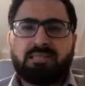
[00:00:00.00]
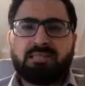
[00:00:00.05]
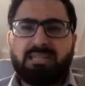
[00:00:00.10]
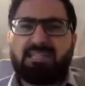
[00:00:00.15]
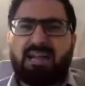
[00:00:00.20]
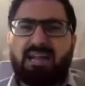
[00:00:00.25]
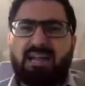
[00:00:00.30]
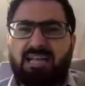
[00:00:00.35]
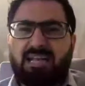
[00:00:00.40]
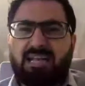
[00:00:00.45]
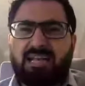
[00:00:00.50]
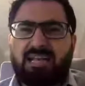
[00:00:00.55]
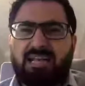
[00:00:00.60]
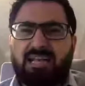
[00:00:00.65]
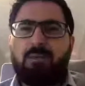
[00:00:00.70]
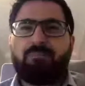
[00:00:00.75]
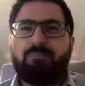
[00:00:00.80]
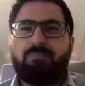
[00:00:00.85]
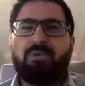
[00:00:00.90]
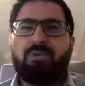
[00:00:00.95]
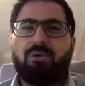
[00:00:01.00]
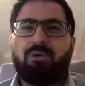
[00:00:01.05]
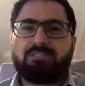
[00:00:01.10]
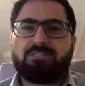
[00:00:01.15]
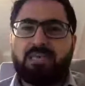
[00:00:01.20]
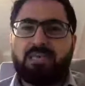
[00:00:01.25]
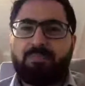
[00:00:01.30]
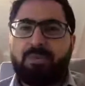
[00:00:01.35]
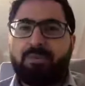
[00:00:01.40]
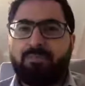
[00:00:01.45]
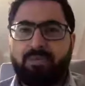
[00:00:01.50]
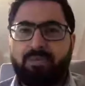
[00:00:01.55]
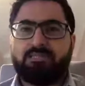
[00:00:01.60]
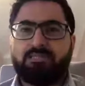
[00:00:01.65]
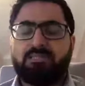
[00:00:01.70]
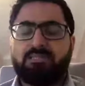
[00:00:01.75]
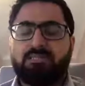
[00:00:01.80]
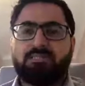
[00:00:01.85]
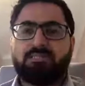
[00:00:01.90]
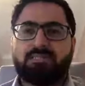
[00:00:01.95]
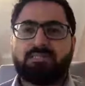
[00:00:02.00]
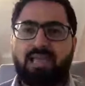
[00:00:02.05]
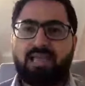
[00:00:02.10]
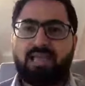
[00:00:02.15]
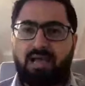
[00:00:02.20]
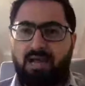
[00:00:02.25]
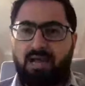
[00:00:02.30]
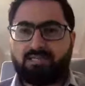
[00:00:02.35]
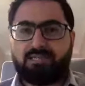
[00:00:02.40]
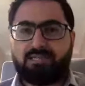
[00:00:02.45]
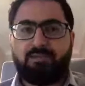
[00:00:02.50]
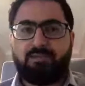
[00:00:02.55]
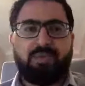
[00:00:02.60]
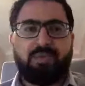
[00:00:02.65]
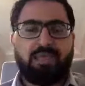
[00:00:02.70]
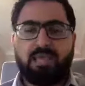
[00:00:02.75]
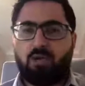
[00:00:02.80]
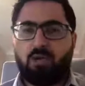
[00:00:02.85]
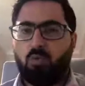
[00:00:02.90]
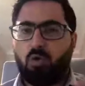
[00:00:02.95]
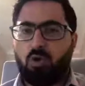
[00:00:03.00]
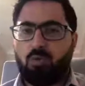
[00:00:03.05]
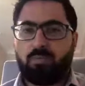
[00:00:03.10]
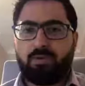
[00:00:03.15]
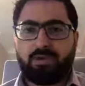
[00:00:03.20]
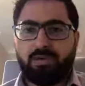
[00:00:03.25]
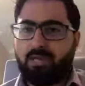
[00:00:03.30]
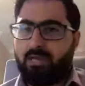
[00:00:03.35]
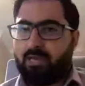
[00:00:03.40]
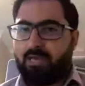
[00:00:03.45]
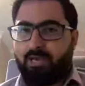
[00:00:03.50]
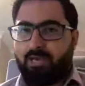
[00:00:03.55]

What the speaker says: thing that has helped me was keeping busy, staying active, being involved in